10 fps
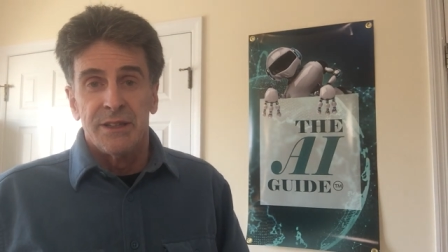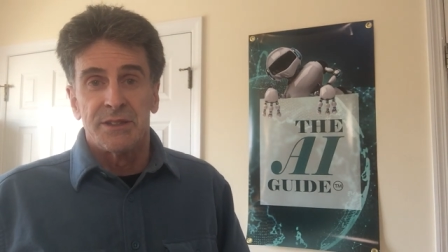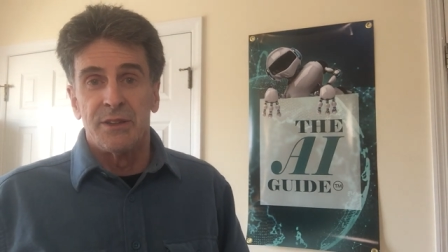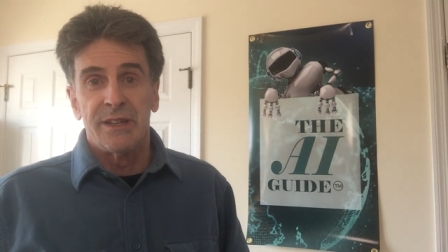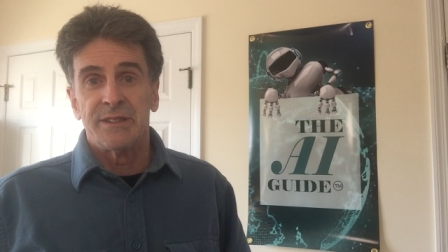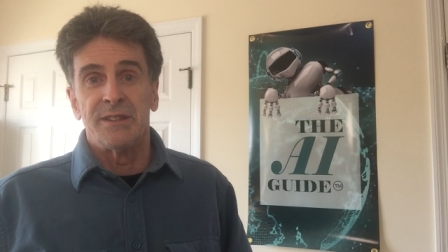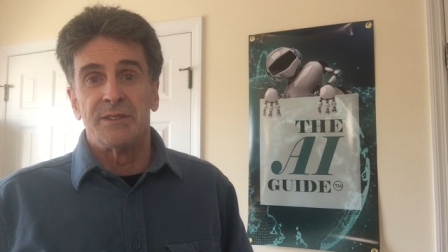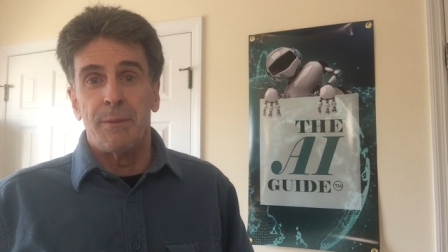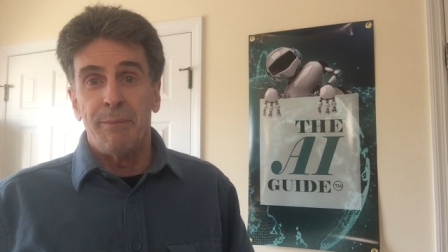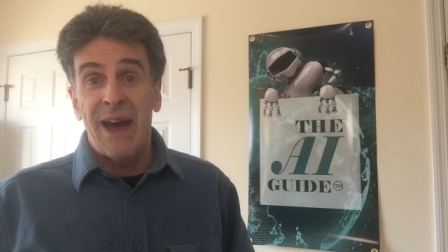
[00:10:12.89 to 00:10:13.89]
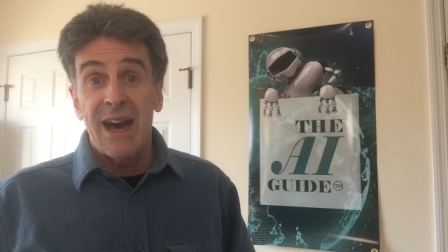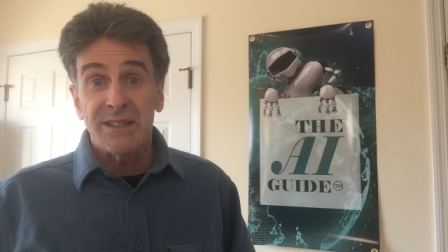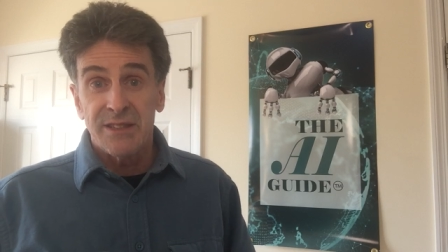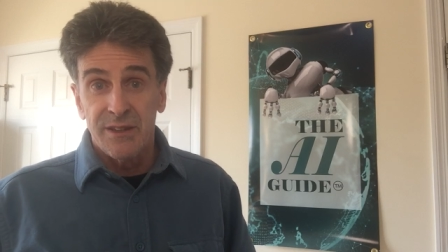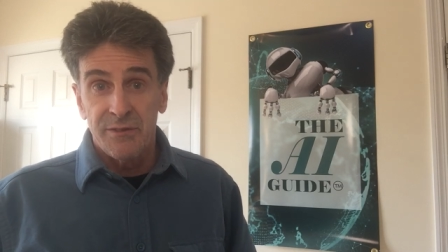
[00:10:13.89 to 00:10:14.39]
So this is a
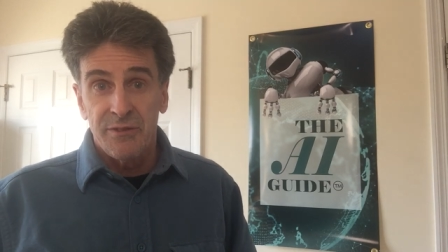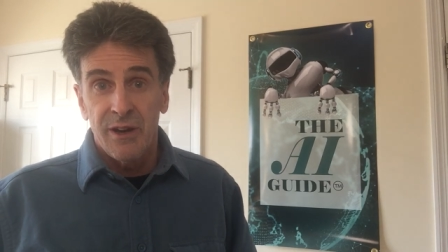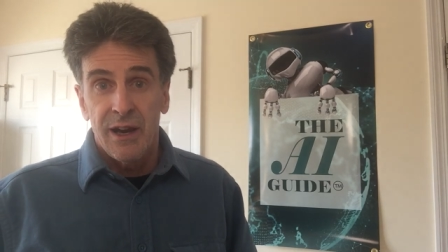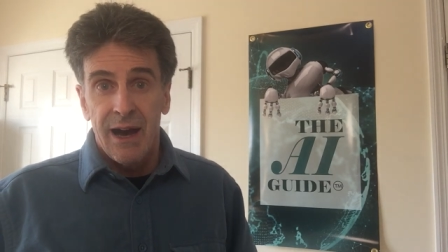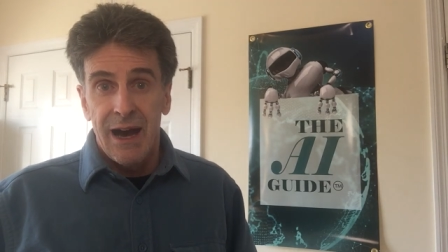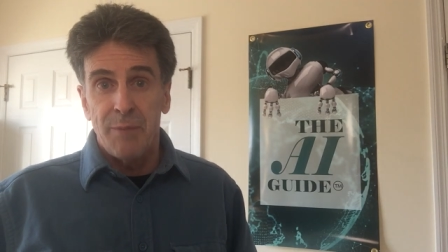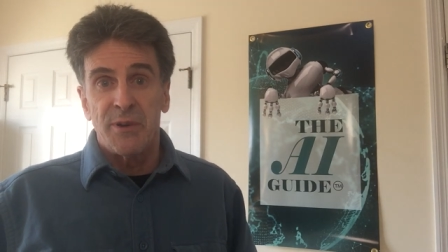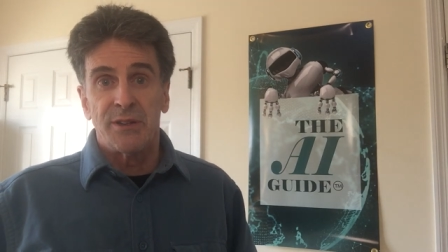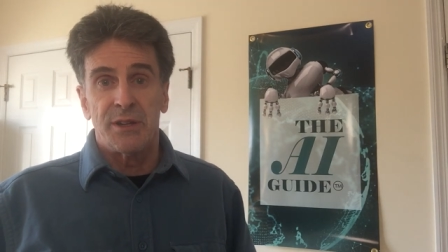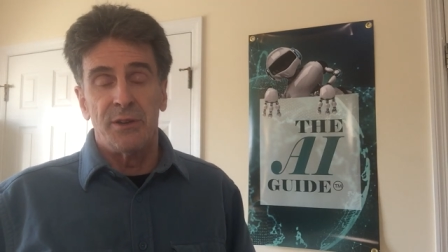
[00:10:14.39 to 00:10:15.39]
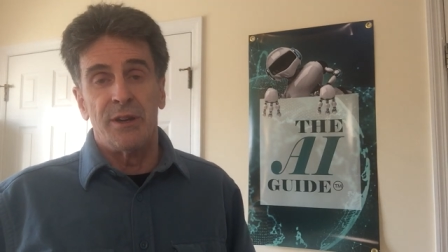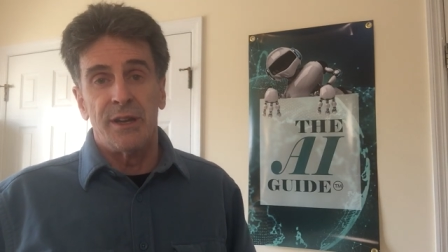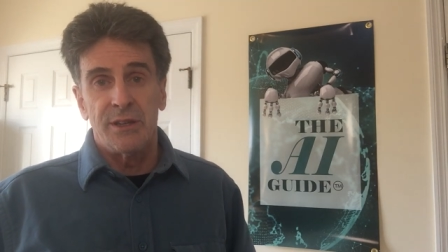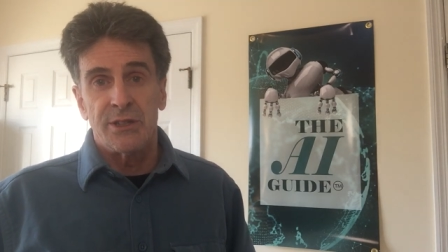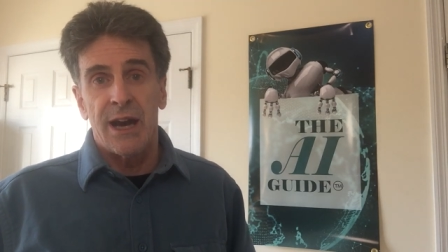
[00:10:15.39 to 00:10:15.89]
massive
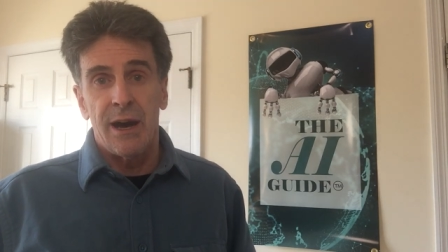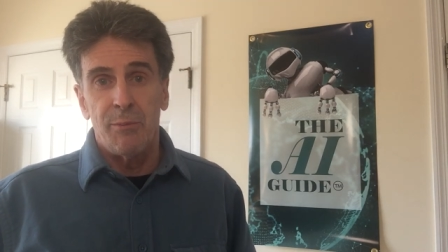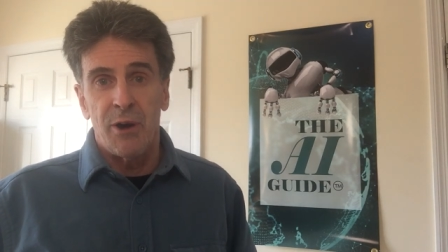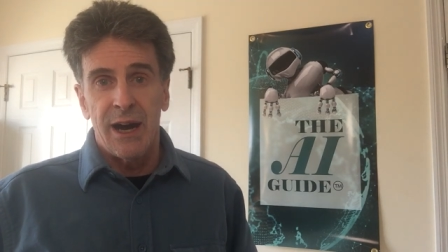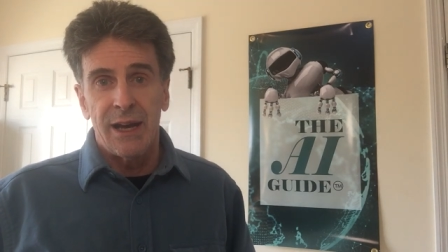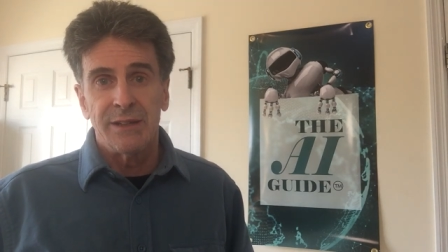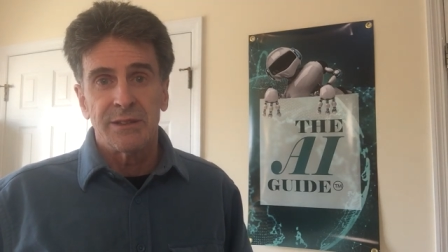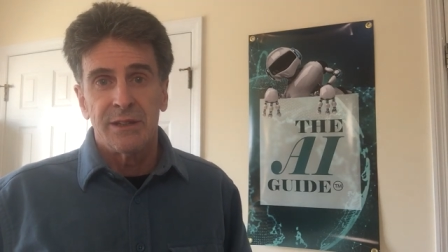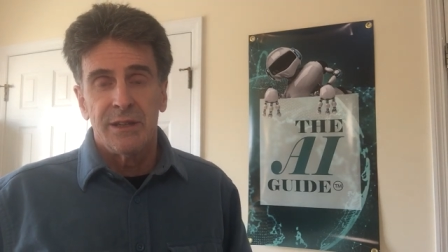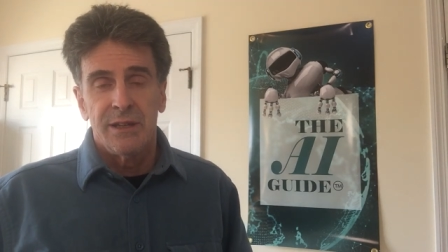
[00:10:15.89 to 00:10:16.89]
opportunity job-wise.